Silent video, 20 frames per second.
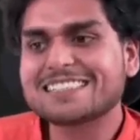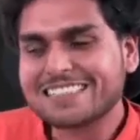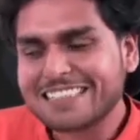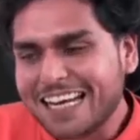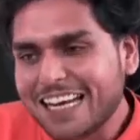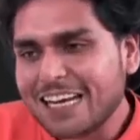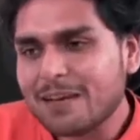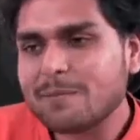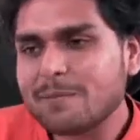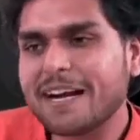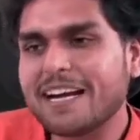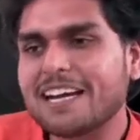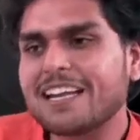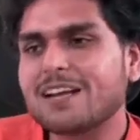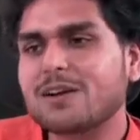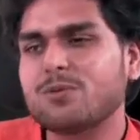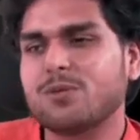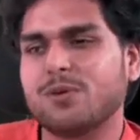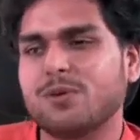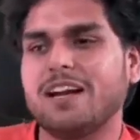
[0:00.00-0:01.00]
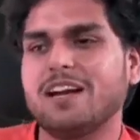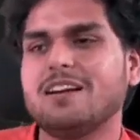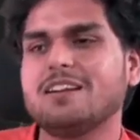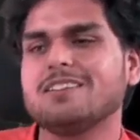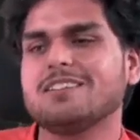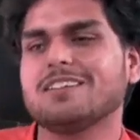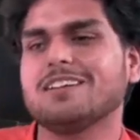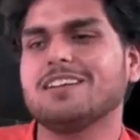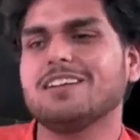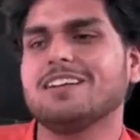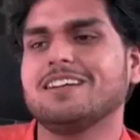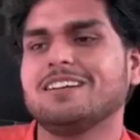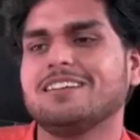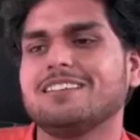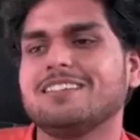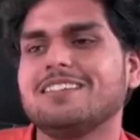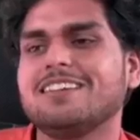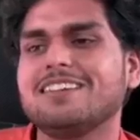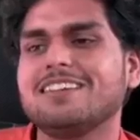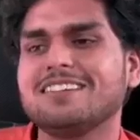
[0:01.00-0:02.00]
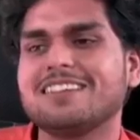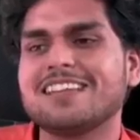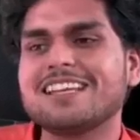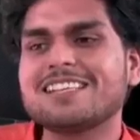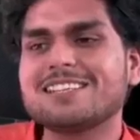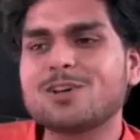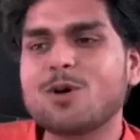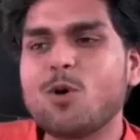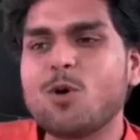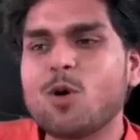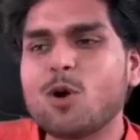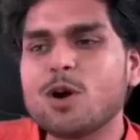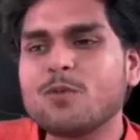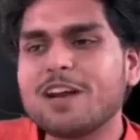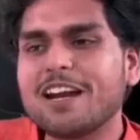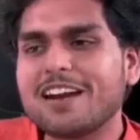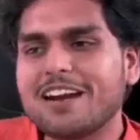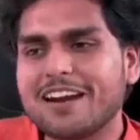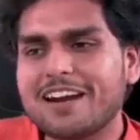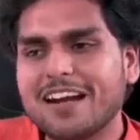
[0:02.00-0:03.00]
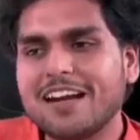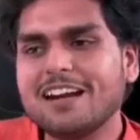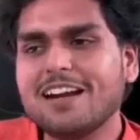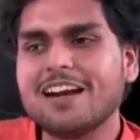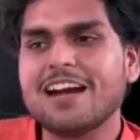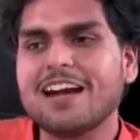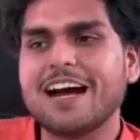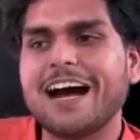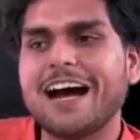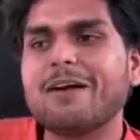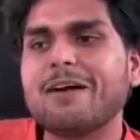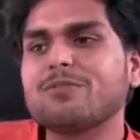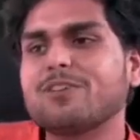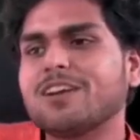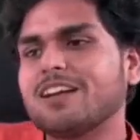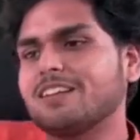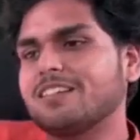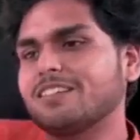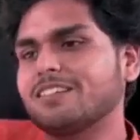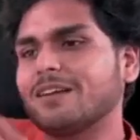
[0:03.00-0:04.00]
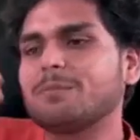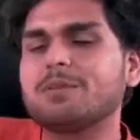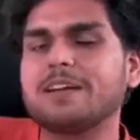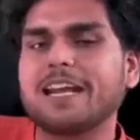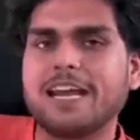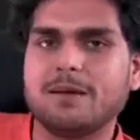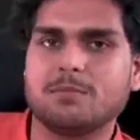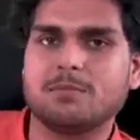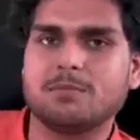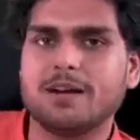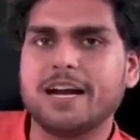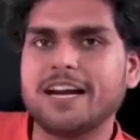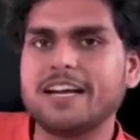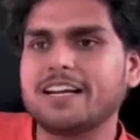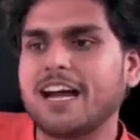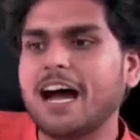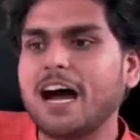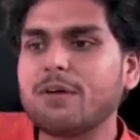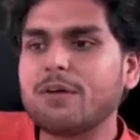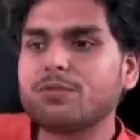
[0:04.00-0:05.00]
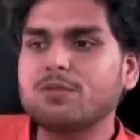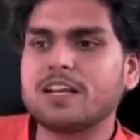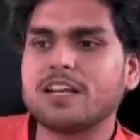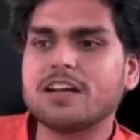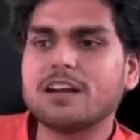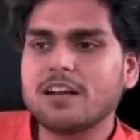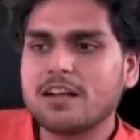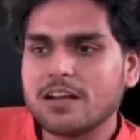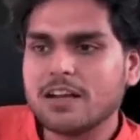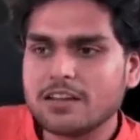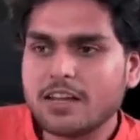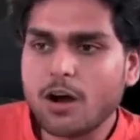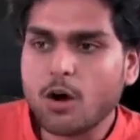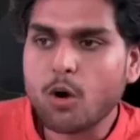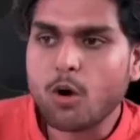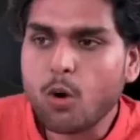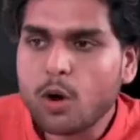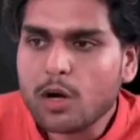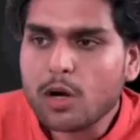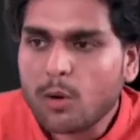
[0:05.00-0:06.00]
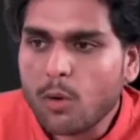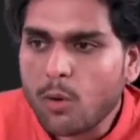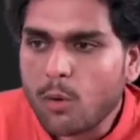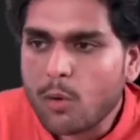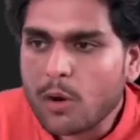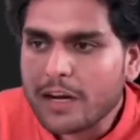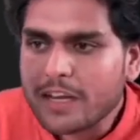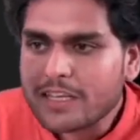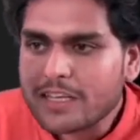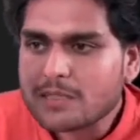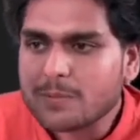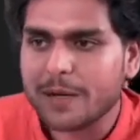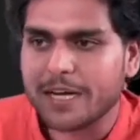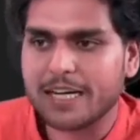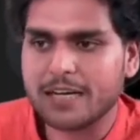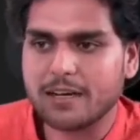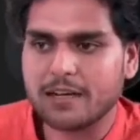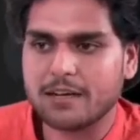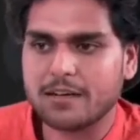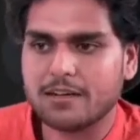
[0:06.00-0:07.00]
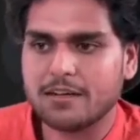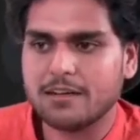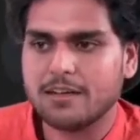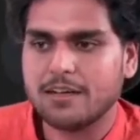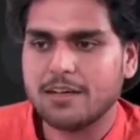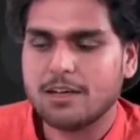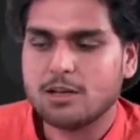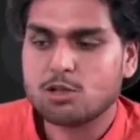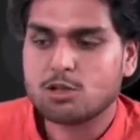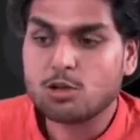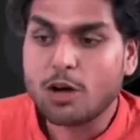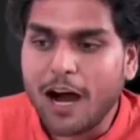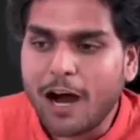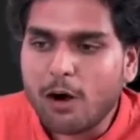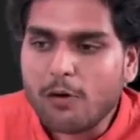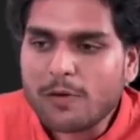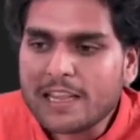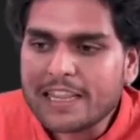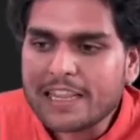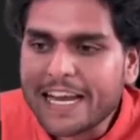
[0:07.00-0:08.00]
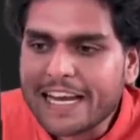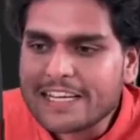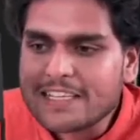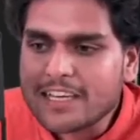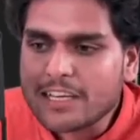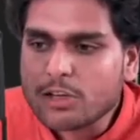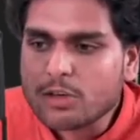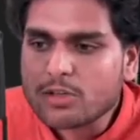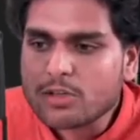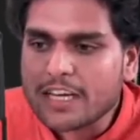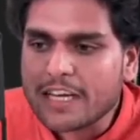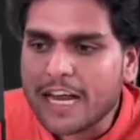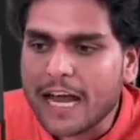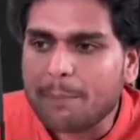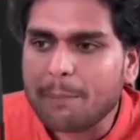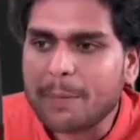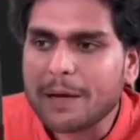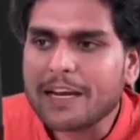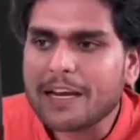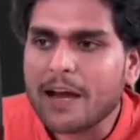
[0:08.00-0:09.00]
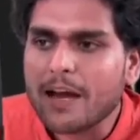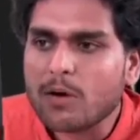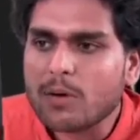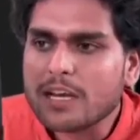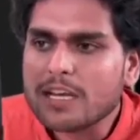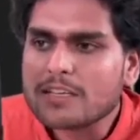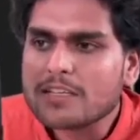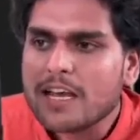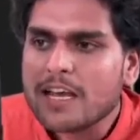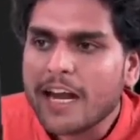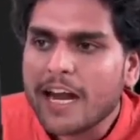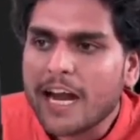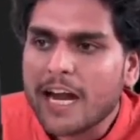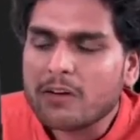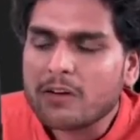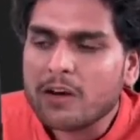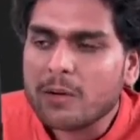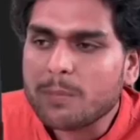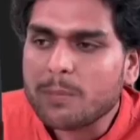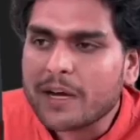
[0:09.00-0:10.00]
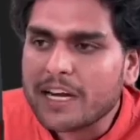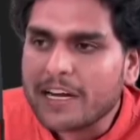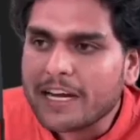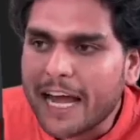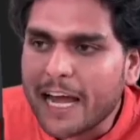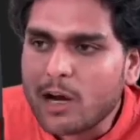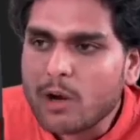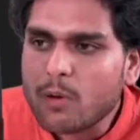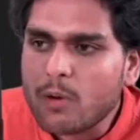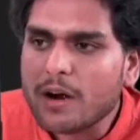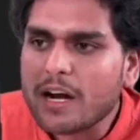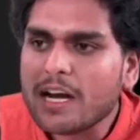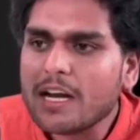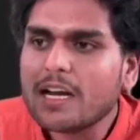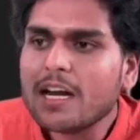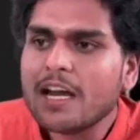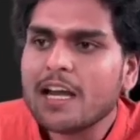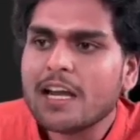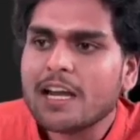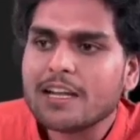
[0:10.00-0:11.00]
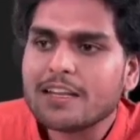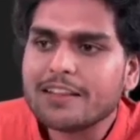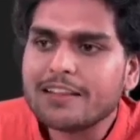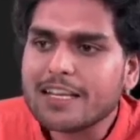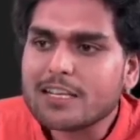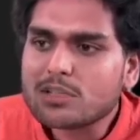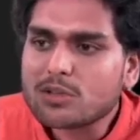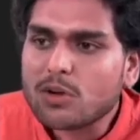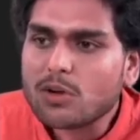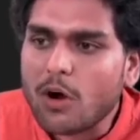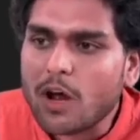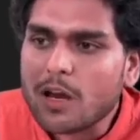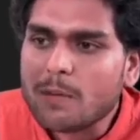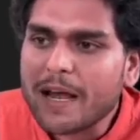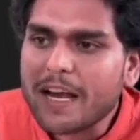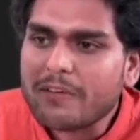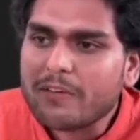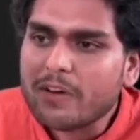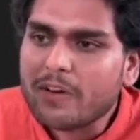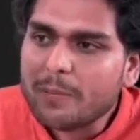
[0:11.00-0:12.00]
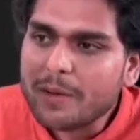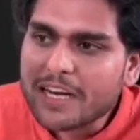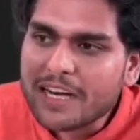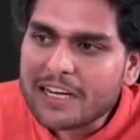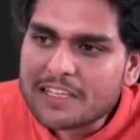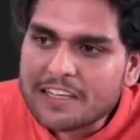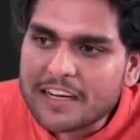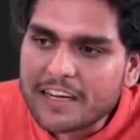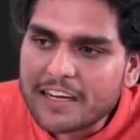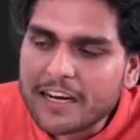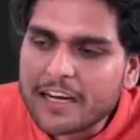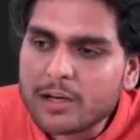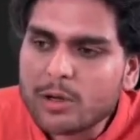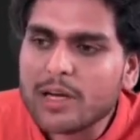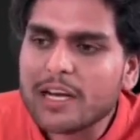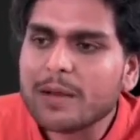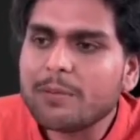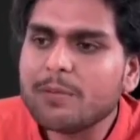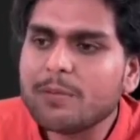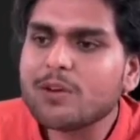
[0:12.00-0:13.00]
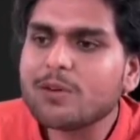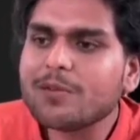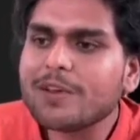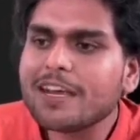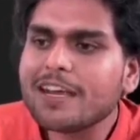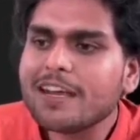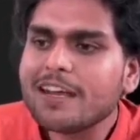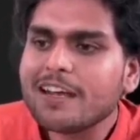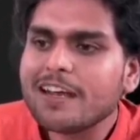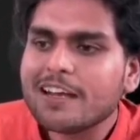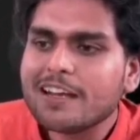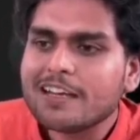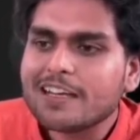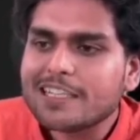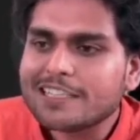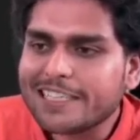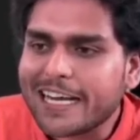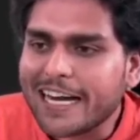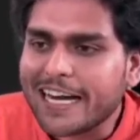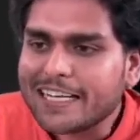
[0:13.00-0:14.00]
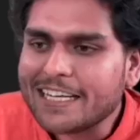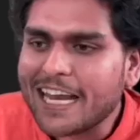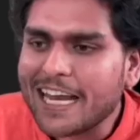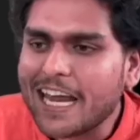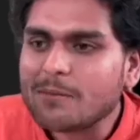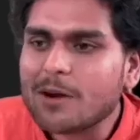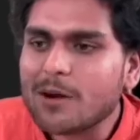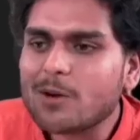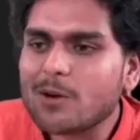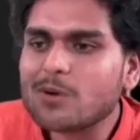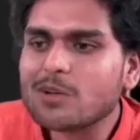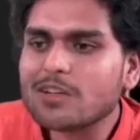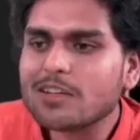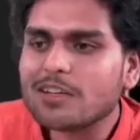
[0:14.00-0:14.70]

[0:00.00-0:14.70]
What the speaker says: my dear friends, this code will run after some time, right? After the whole code is printed. So how will the execution happen now is, it will print hello world, this callback will be registered into libuv, set timeout